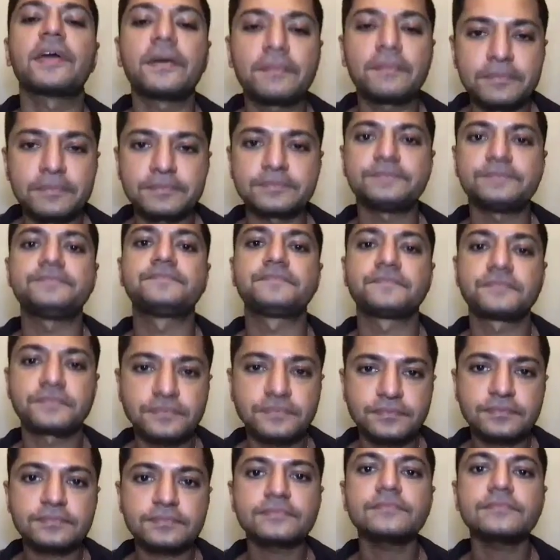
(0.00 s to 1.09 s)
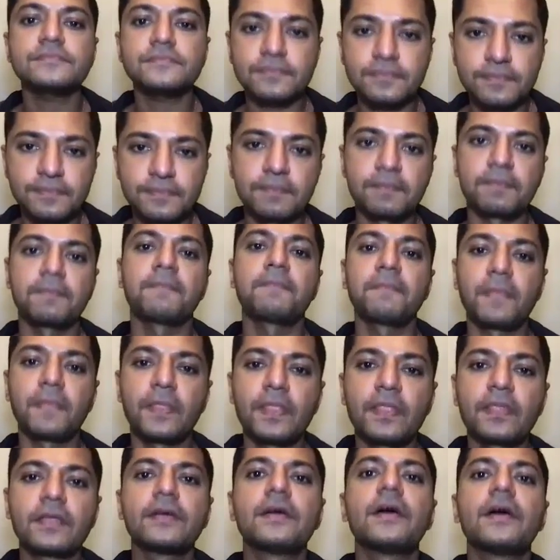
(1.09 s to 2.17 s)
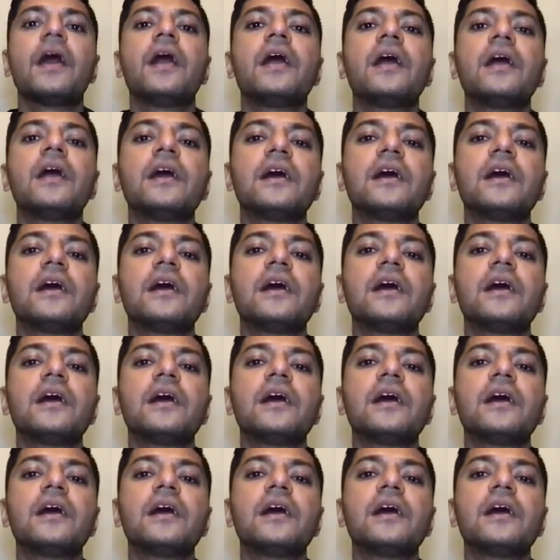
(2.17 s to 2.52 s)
there's also the Buffalo River, and then it goes